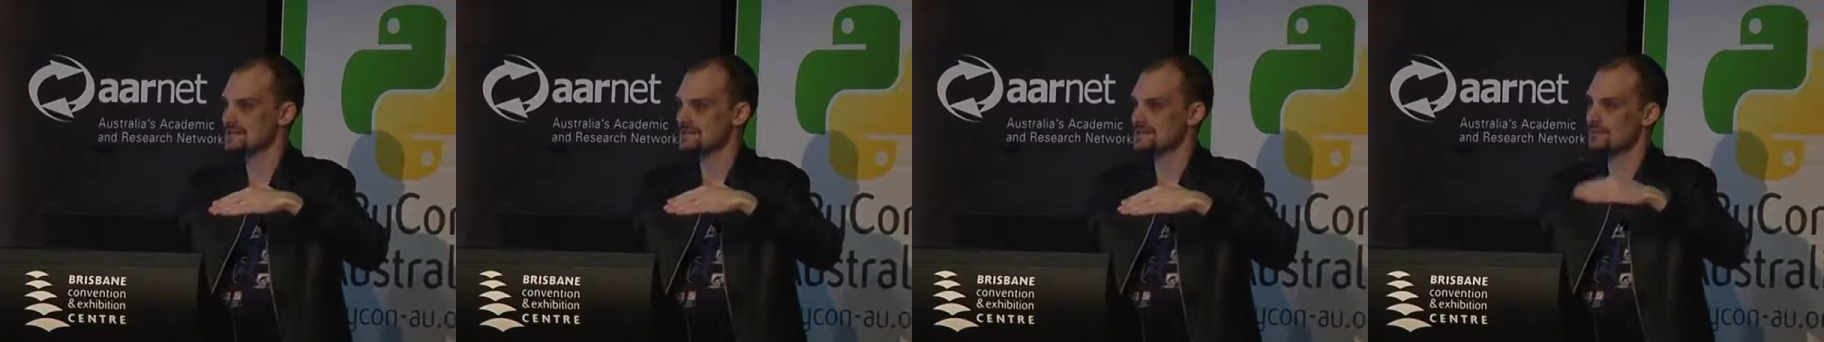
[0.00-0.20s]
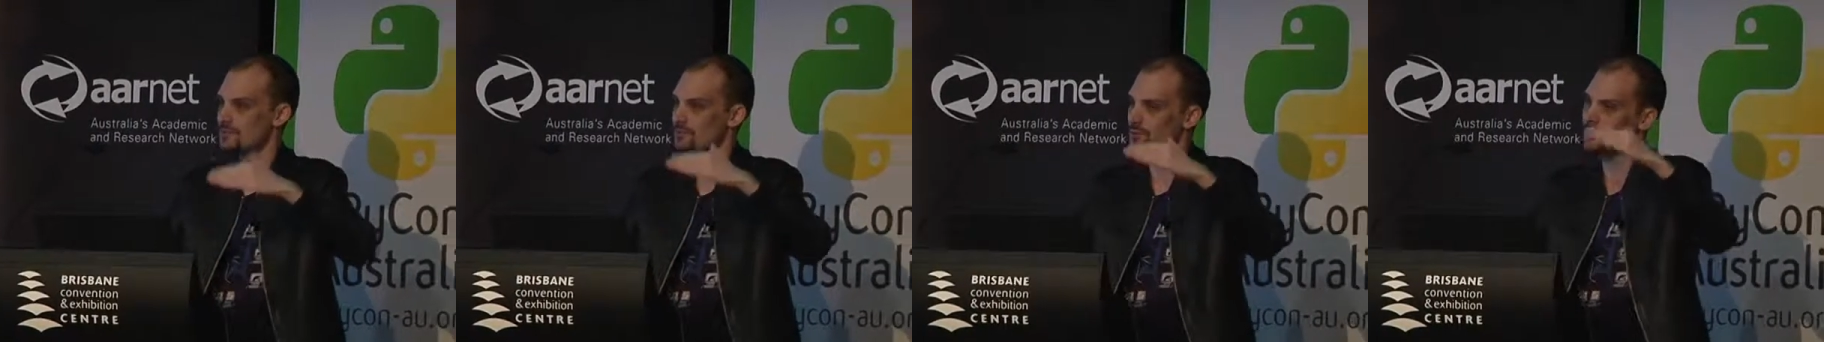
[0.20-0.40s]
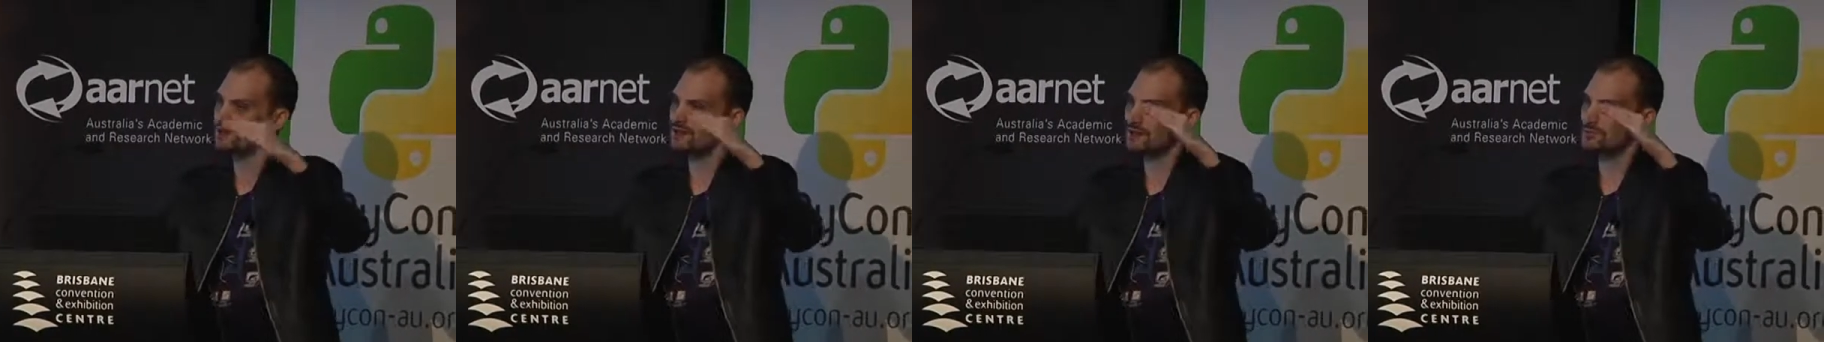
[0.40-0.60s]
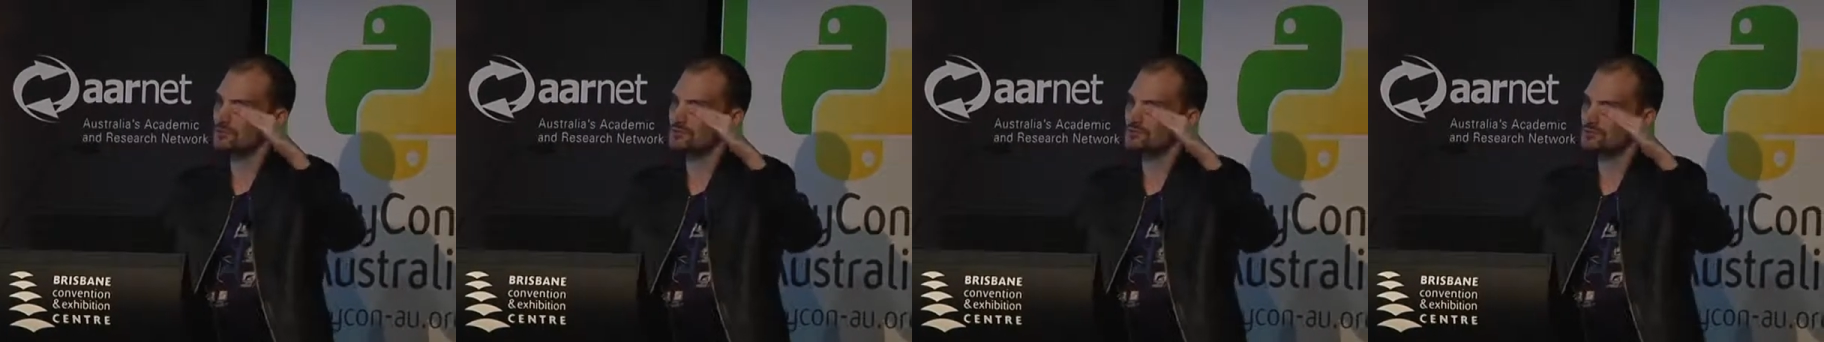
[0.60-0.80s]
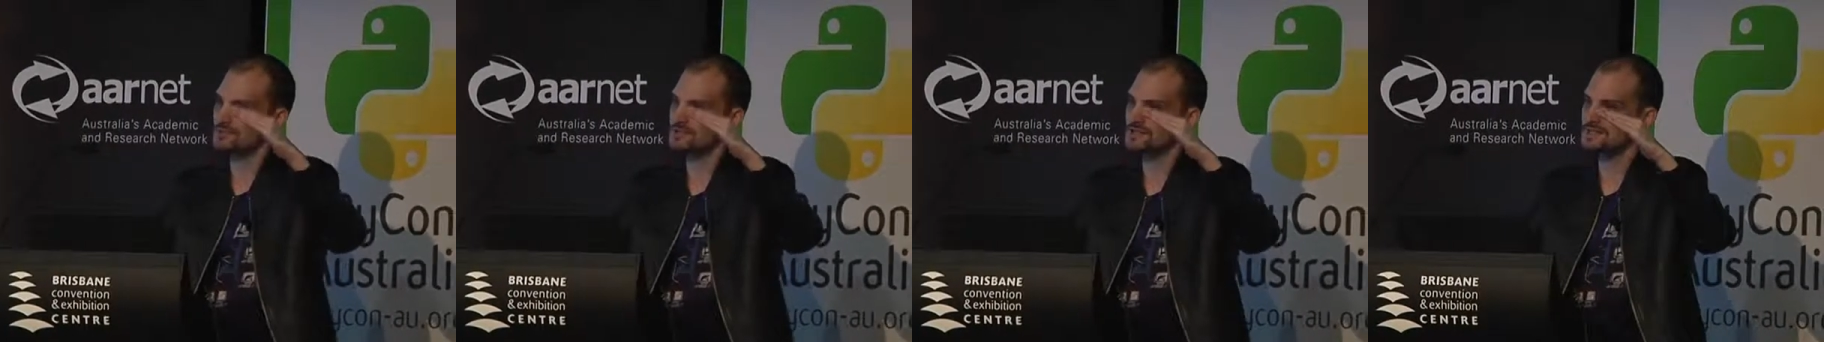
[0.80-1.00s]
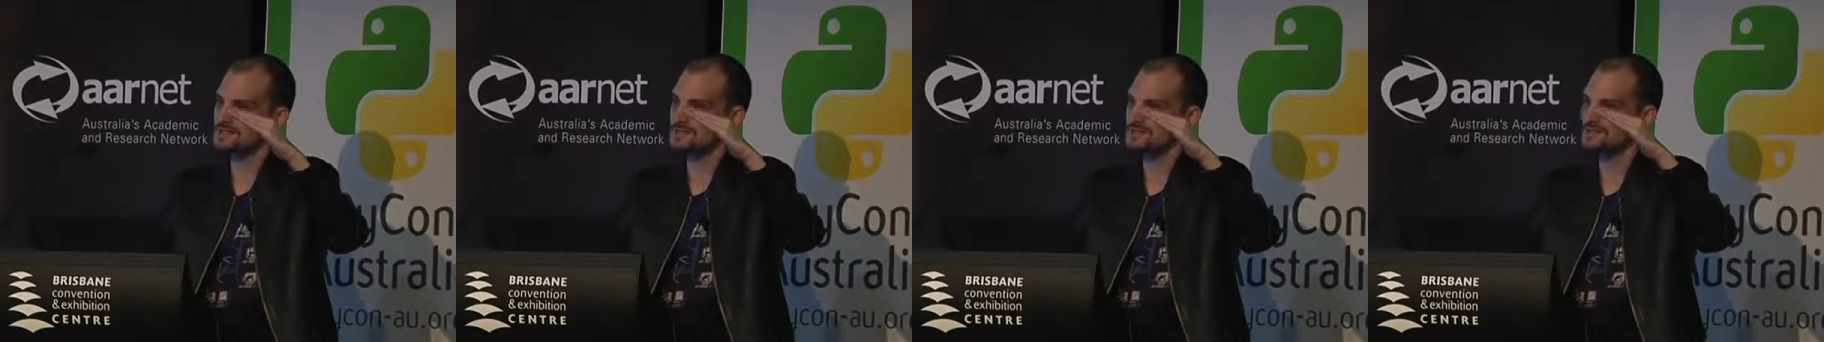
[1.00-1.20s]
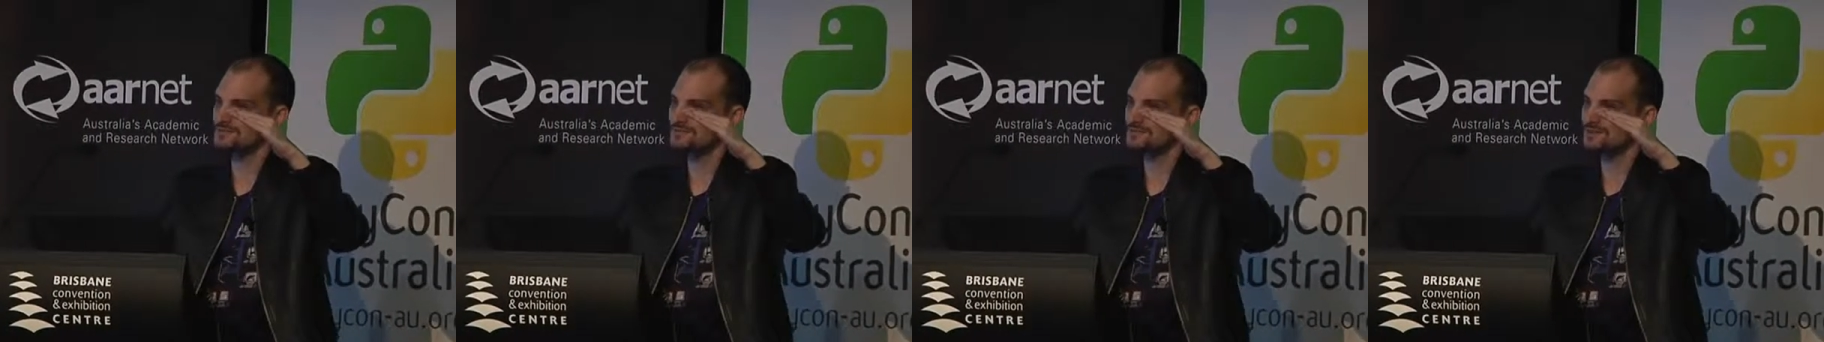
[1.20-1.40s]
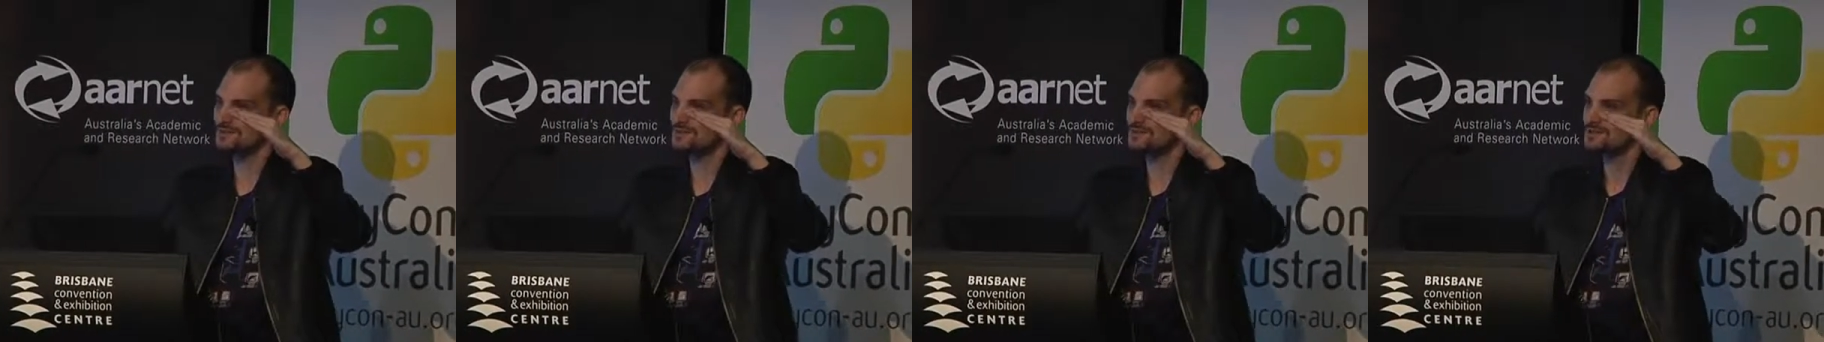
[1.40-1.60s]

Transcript: I started working up the trace and then